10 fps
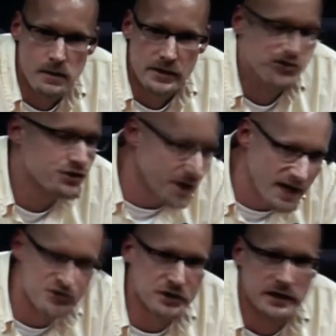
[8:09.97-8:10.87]
is
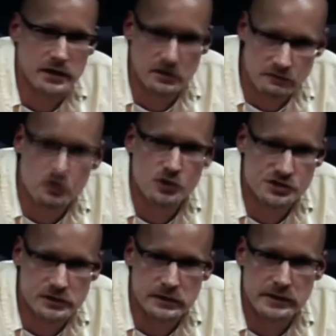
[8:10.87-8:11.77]
tragedy,
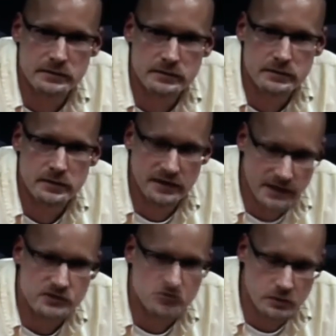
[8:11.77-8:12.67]
unfortunately. And
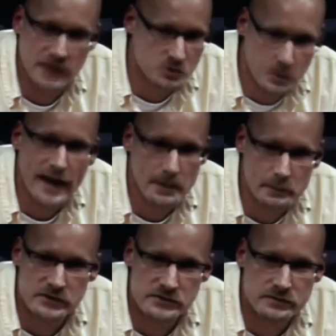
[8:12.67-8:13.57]
that's, that's what
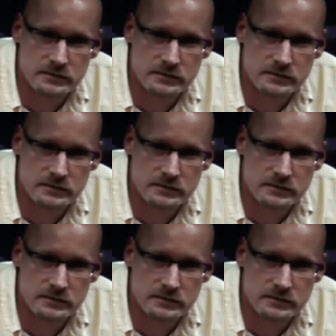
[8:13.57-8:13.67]
happens.